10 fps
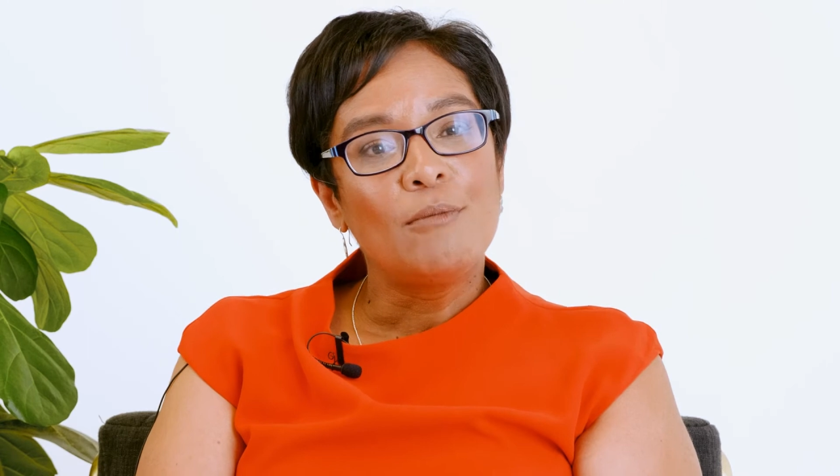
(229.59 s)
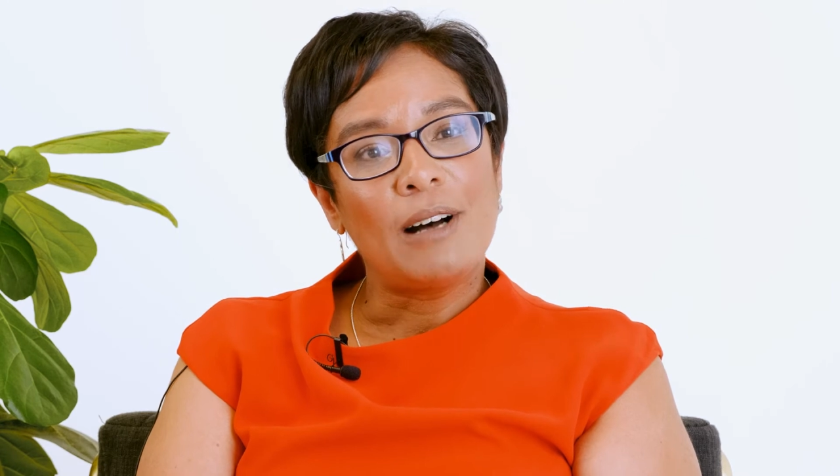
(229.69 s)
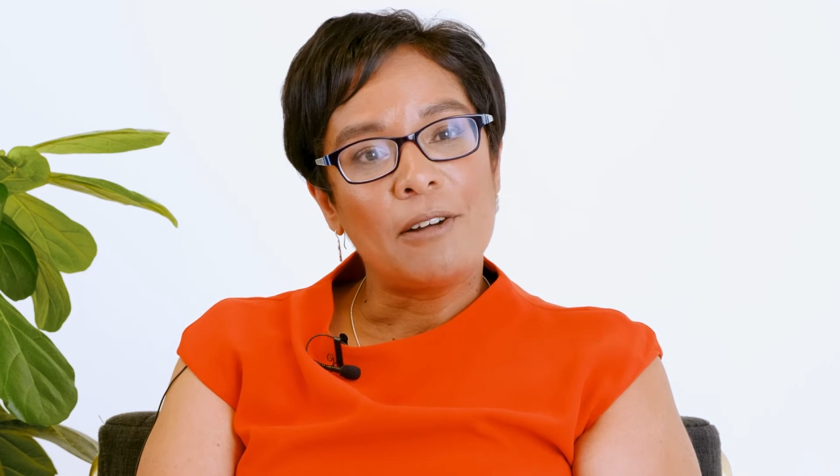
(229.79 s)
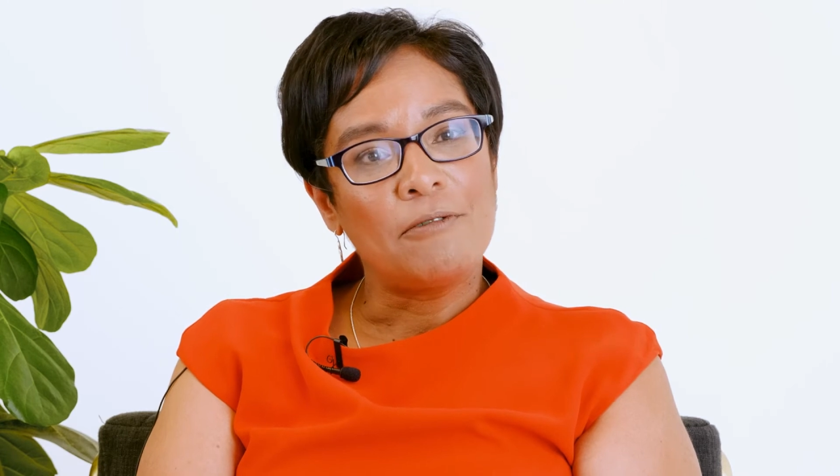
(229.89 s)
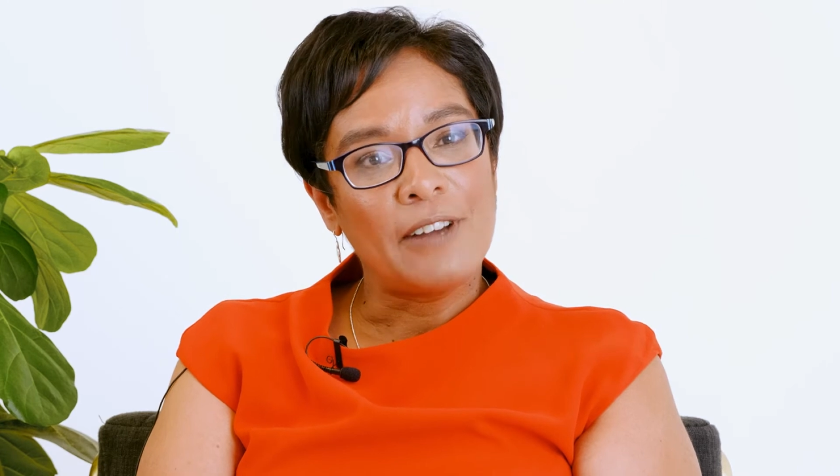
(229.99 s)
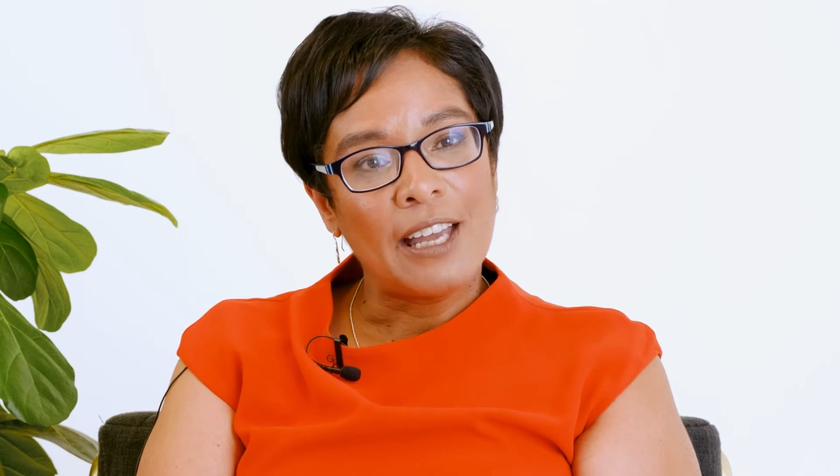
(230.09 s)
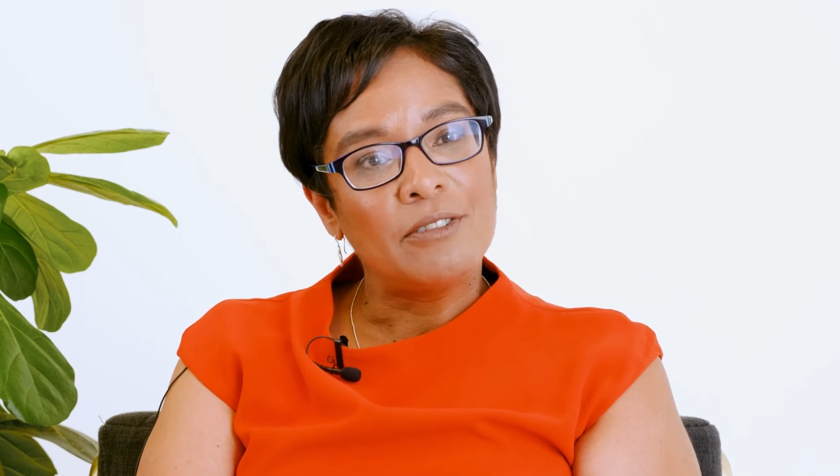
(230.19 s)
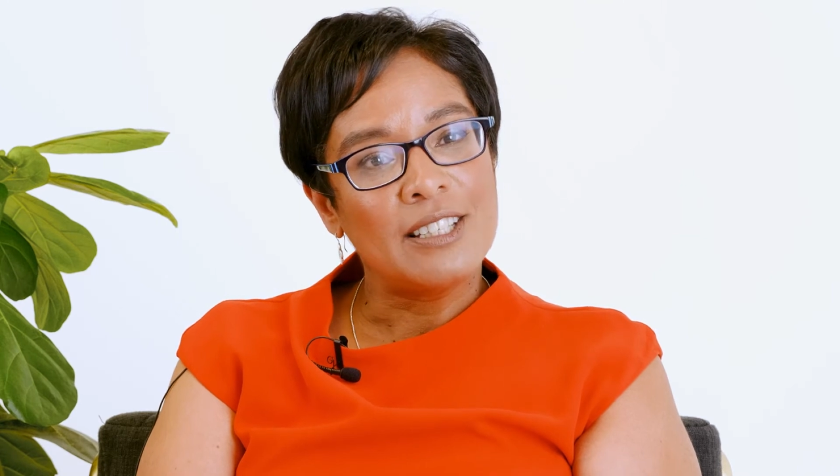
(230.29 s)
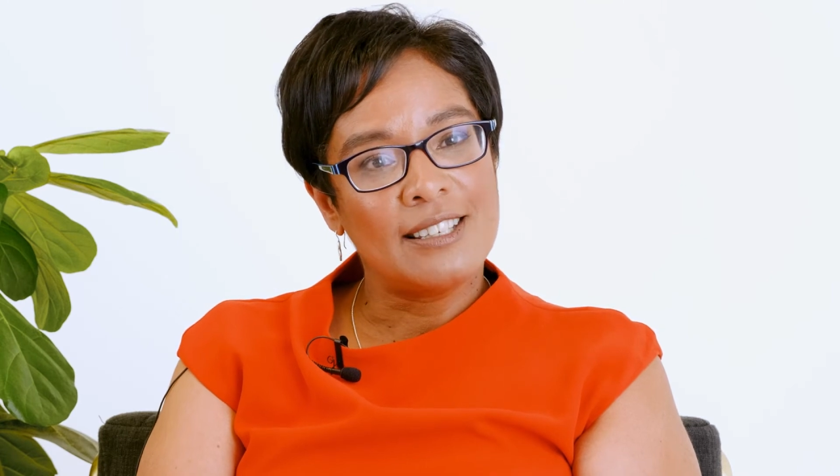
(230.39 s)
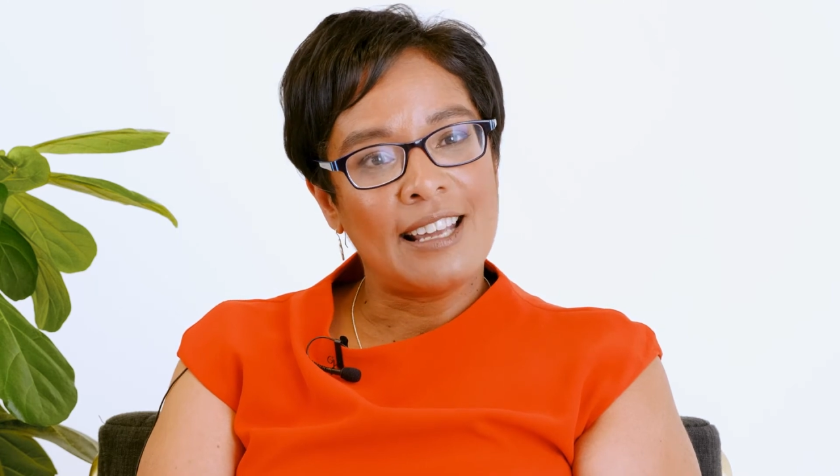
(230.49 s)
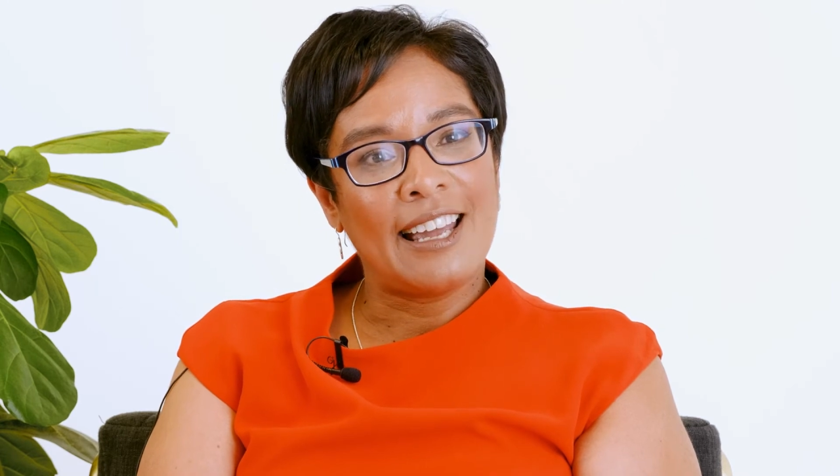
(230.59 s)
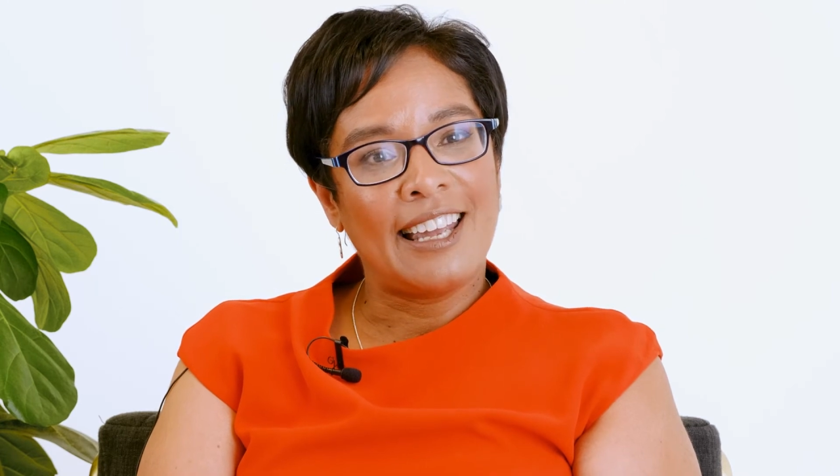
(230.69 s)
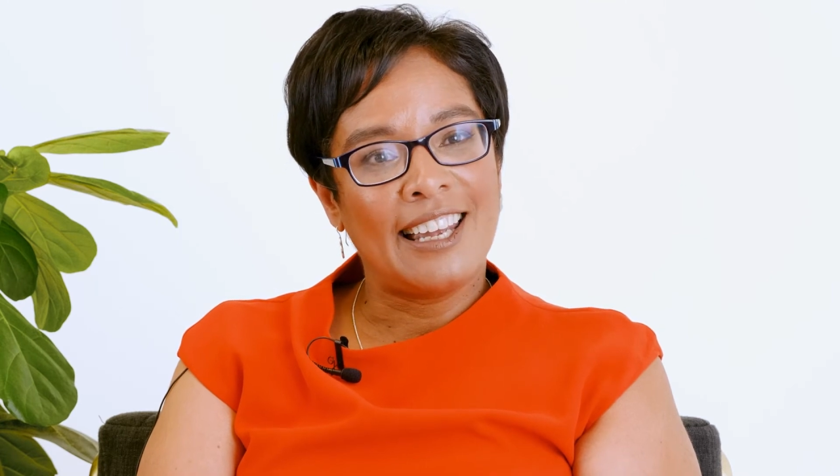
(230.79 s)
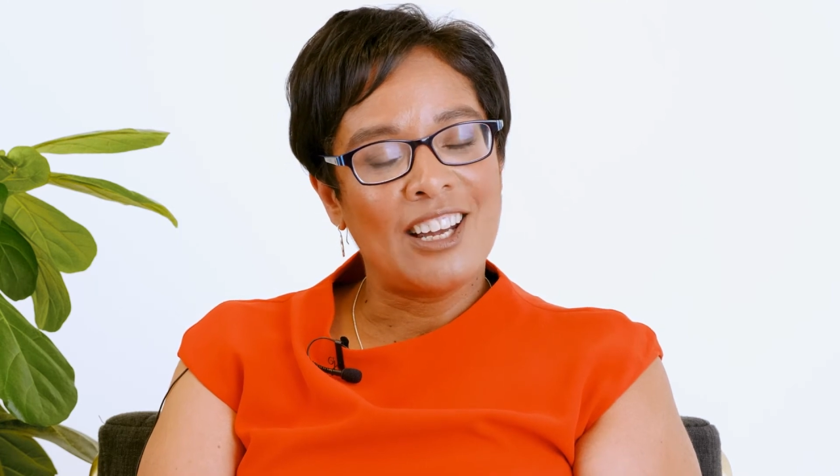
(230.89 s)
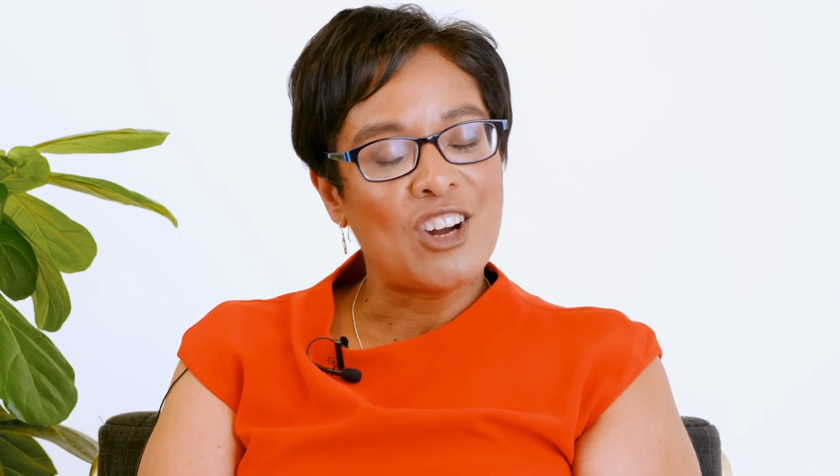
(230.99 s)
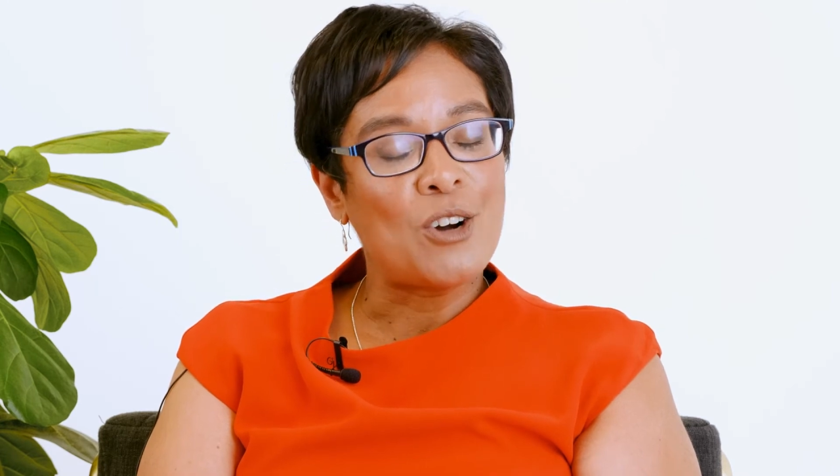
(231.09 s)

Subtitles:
My favorite saying